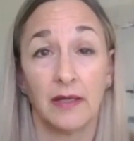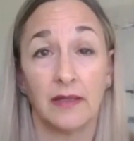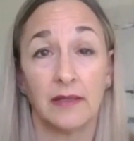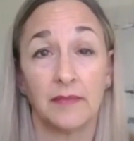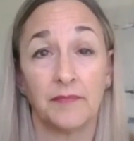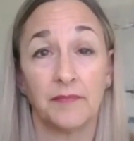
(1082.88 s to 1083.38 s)

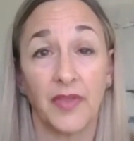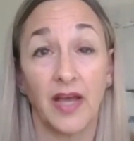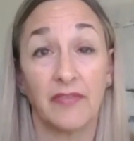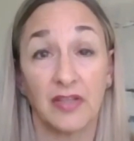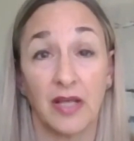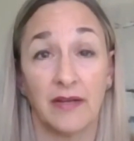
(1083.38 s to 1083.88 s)

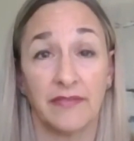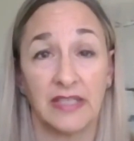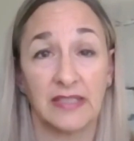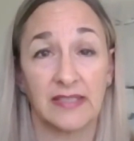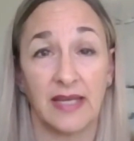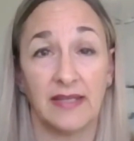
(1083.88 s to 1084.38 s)
have a lot of
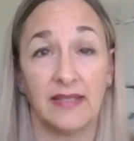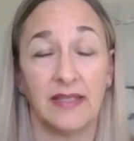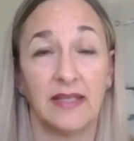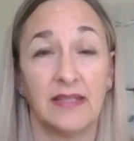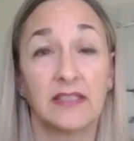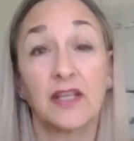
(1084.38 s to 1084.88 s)

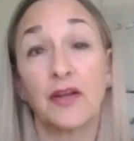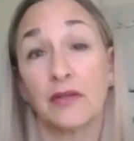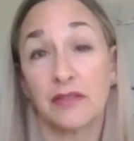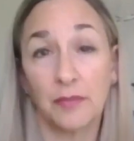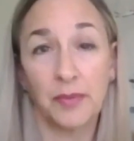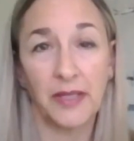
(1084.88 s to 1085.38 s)
anxiety. And this could
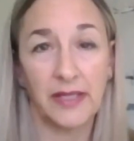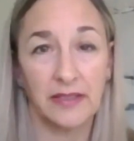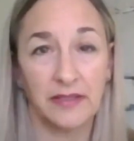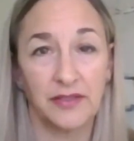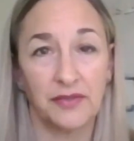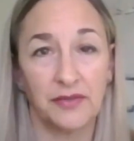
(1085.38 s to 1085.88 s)
also play
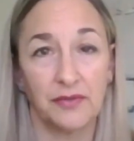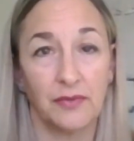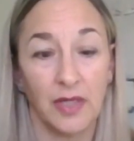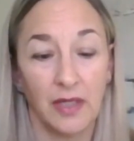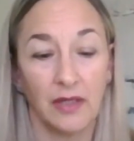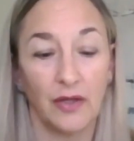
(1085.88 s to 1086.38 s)

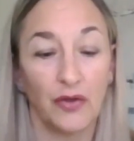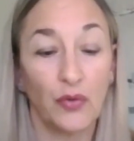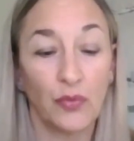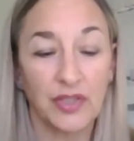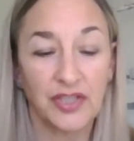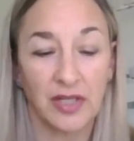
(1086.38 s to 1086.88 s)
into
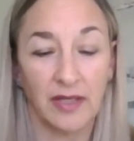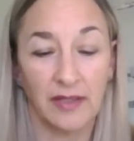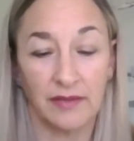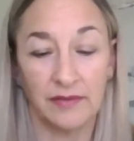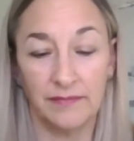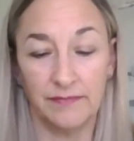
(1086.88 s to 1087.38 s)
your
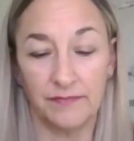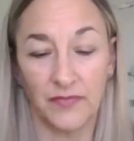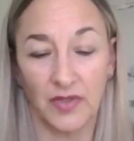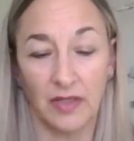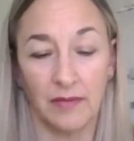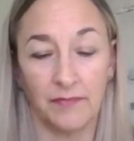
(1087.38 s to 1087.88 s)
child.
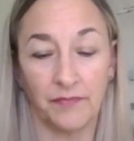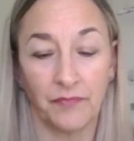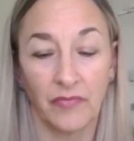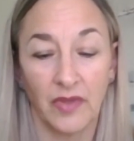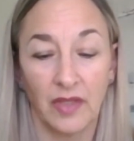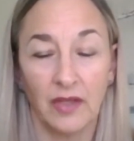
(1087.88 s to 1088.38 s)
You
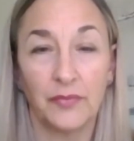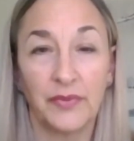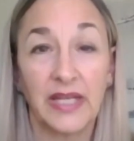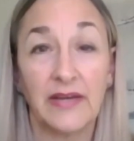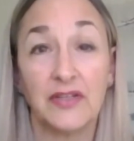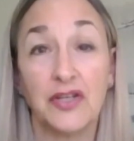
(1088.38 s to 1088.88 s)
know, we
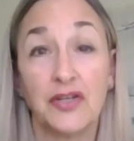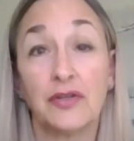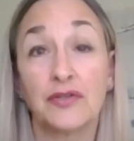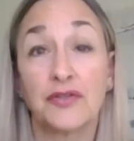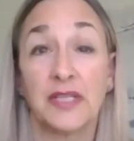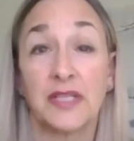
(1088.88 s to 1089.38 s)
could have a
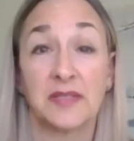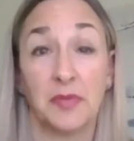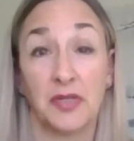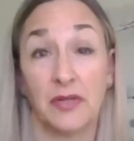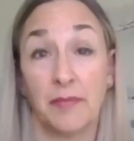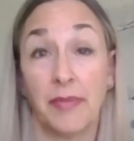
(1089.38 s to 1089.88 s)

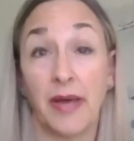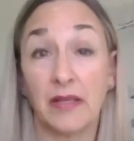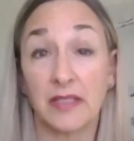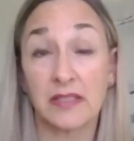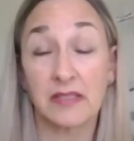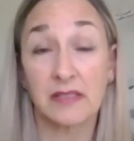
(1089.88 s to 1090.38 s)
neurotransmitter
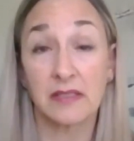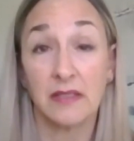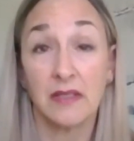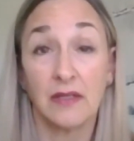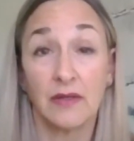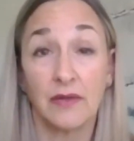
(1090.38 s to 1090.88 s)
imbalance,
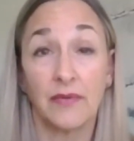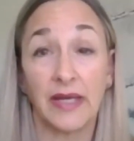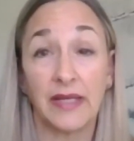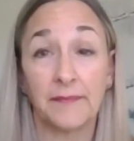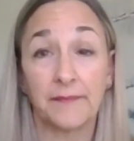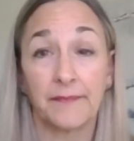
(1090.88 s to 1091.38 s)

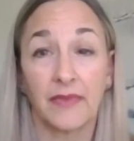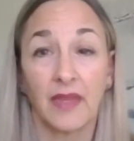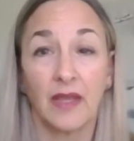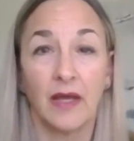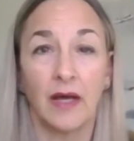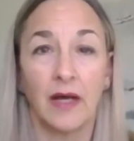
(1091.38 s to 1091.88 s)
right?
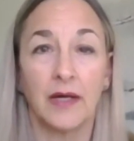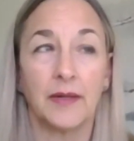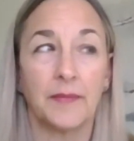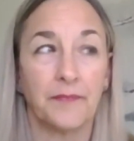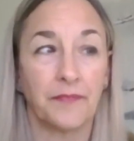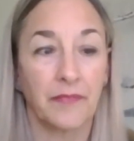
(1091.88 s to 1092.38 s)

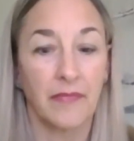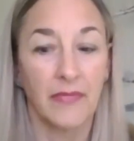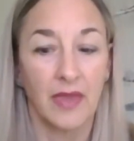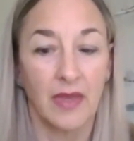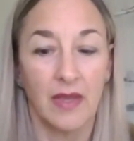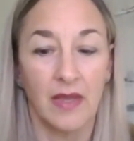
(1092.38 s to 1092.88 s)

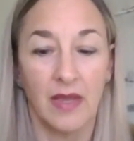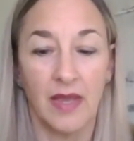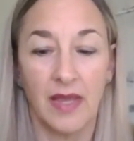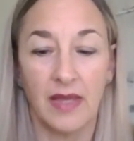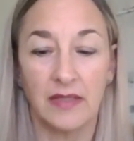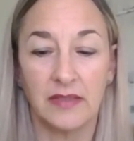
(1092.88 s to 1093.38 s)

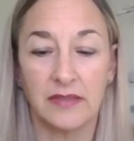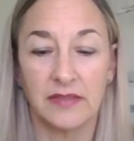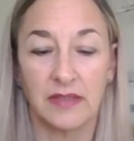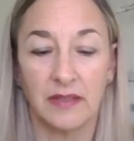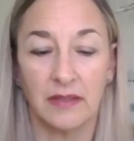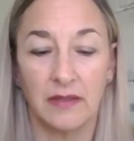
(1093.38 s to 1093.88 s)

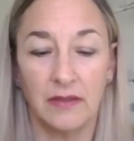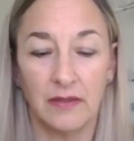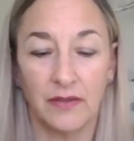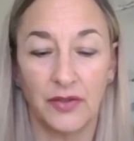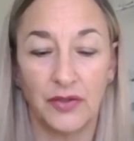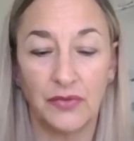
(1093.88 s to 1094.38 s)
And
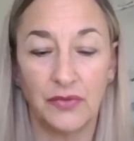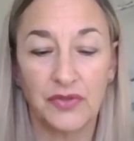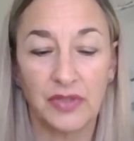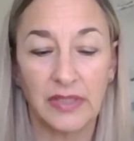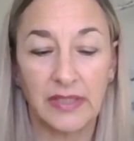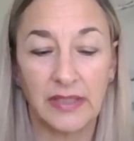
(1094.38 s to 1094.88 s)

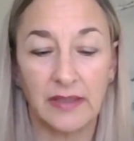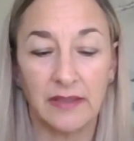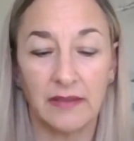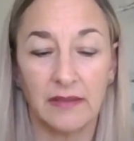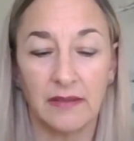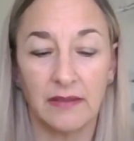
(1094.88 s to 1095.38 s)
usually